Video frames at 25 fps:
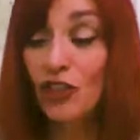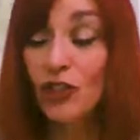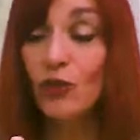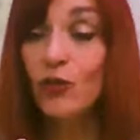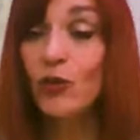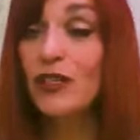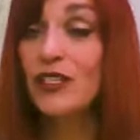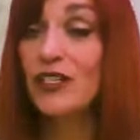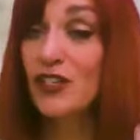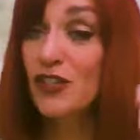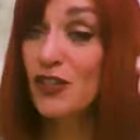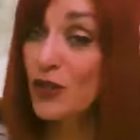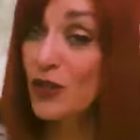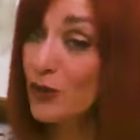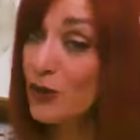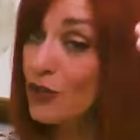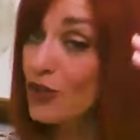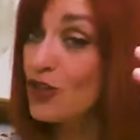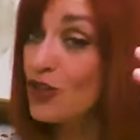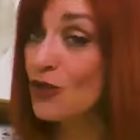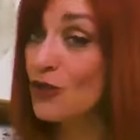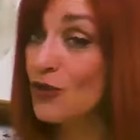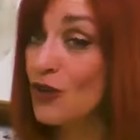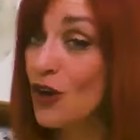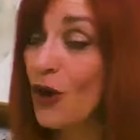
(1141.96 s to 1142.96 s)
as soon as you
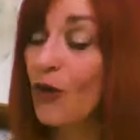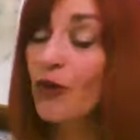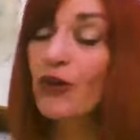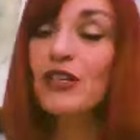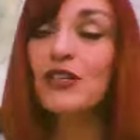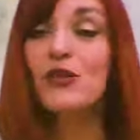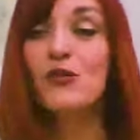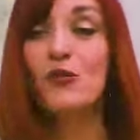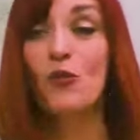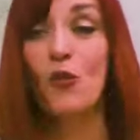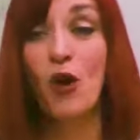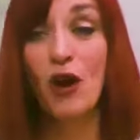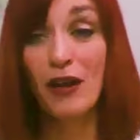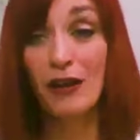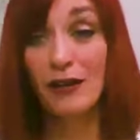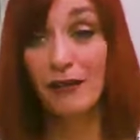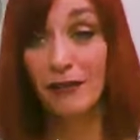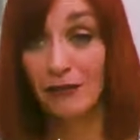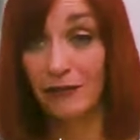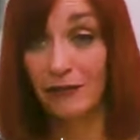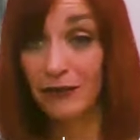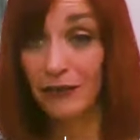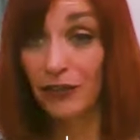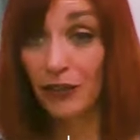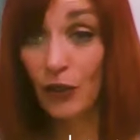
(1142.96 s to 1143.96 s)
notice what
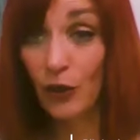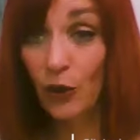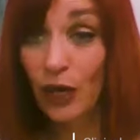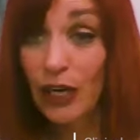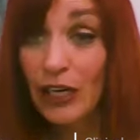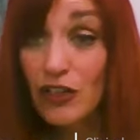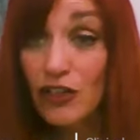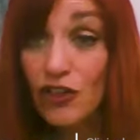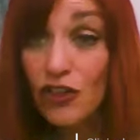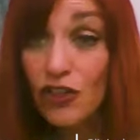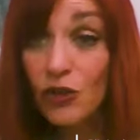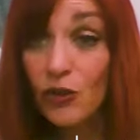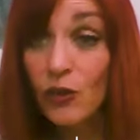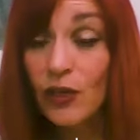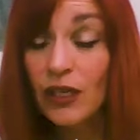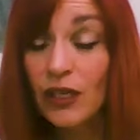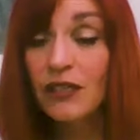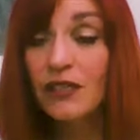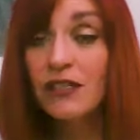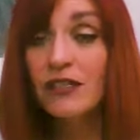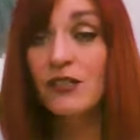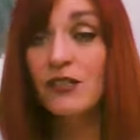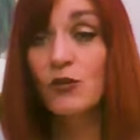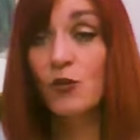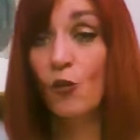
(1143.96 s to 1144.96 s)
your issue
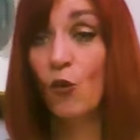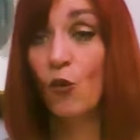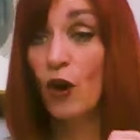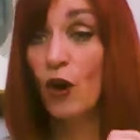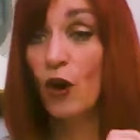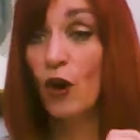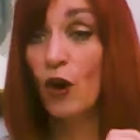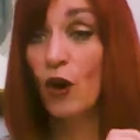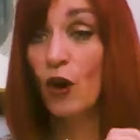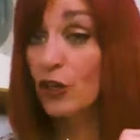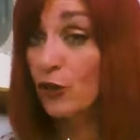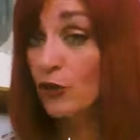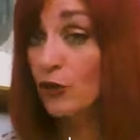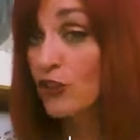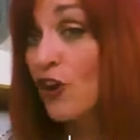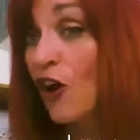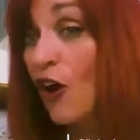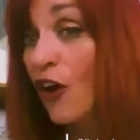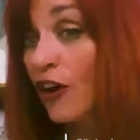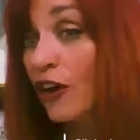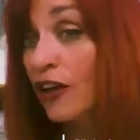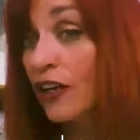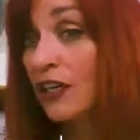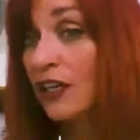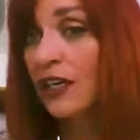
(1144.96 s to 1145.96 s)
is, what you're
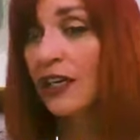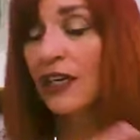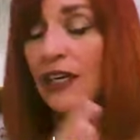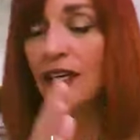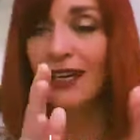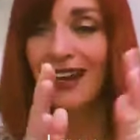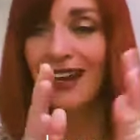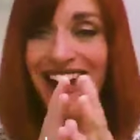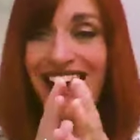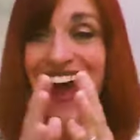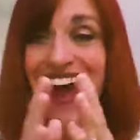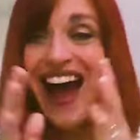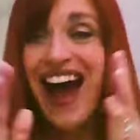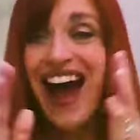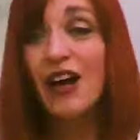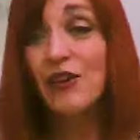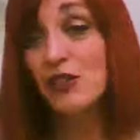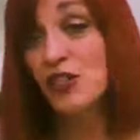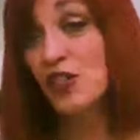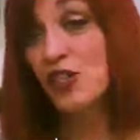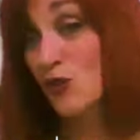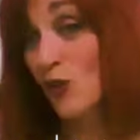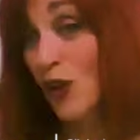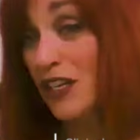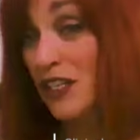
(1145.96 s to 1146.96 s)
targeting, how
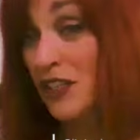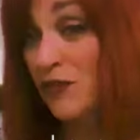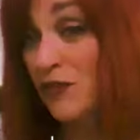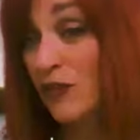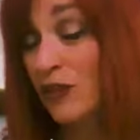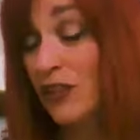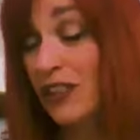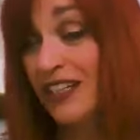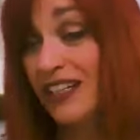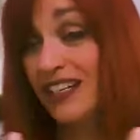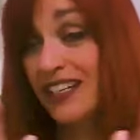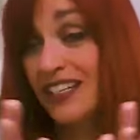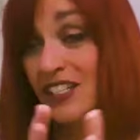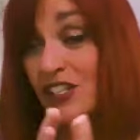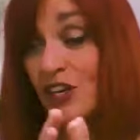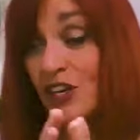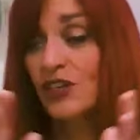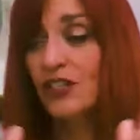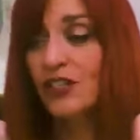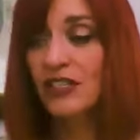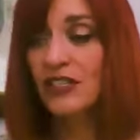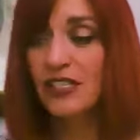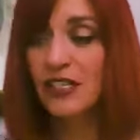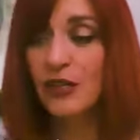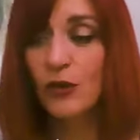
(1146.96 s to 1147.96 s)
stressful it is on a
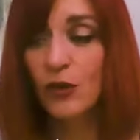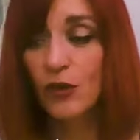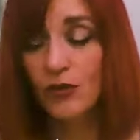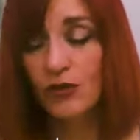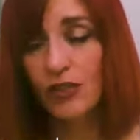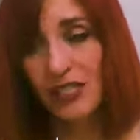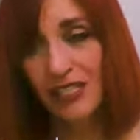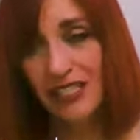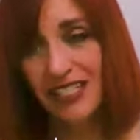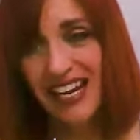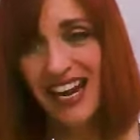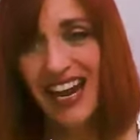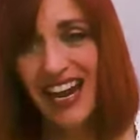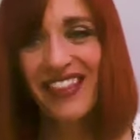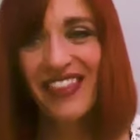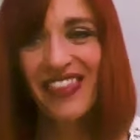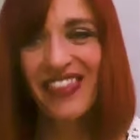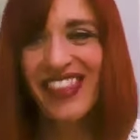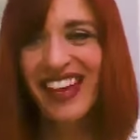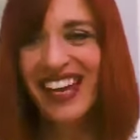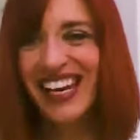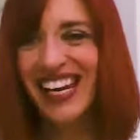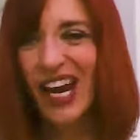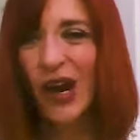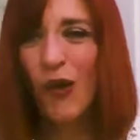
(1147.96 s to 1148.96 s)
0 to 10,
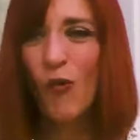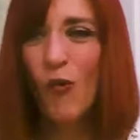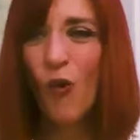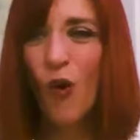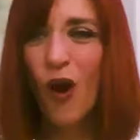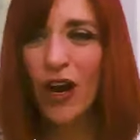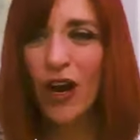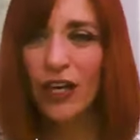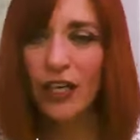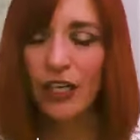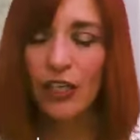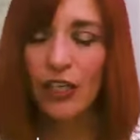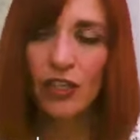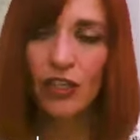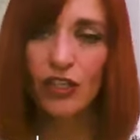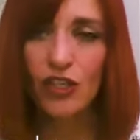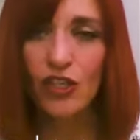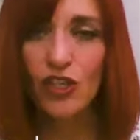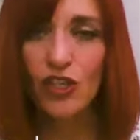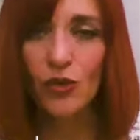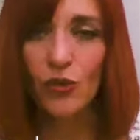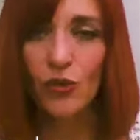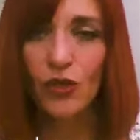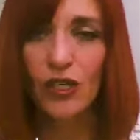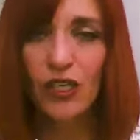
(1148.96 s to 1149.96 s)
then I want you to
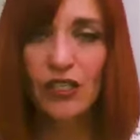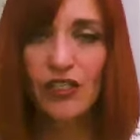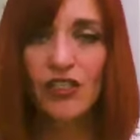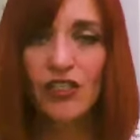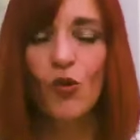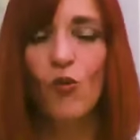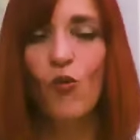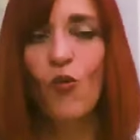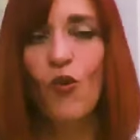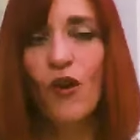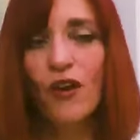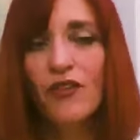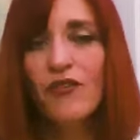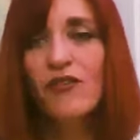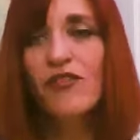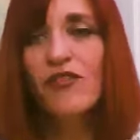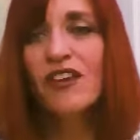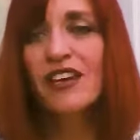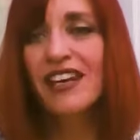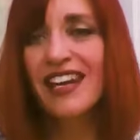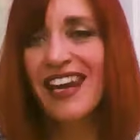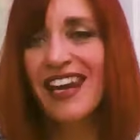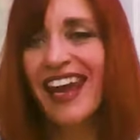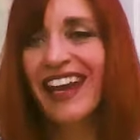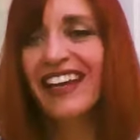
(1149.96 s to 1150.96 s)
tune into what are
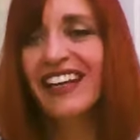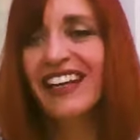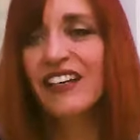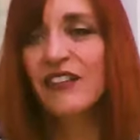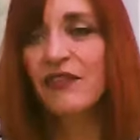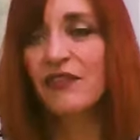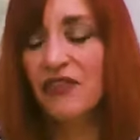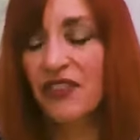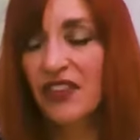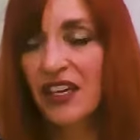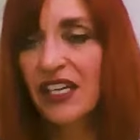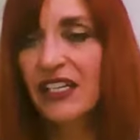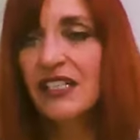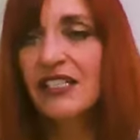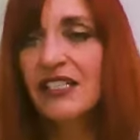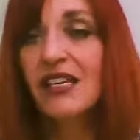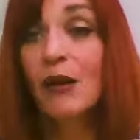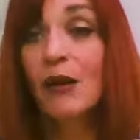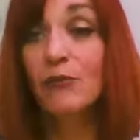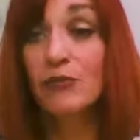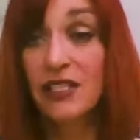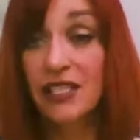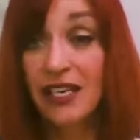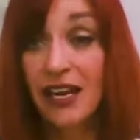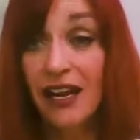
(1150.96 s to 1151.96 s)
the negative things
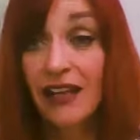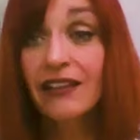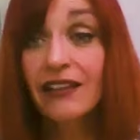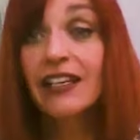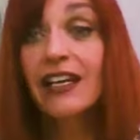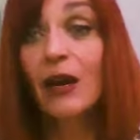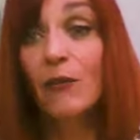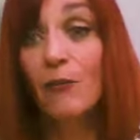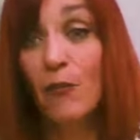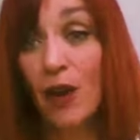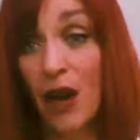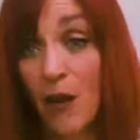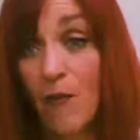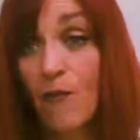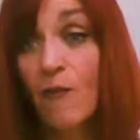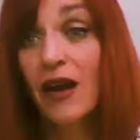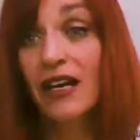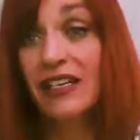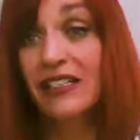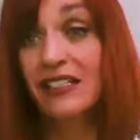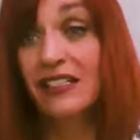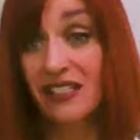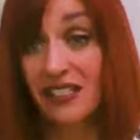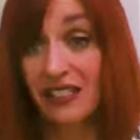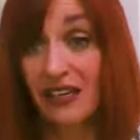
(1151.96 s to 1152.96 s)
I'm telling about
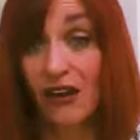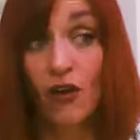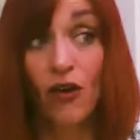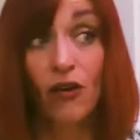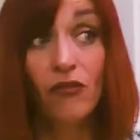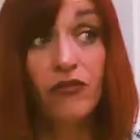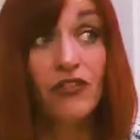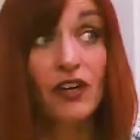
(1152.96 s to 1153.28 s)
myself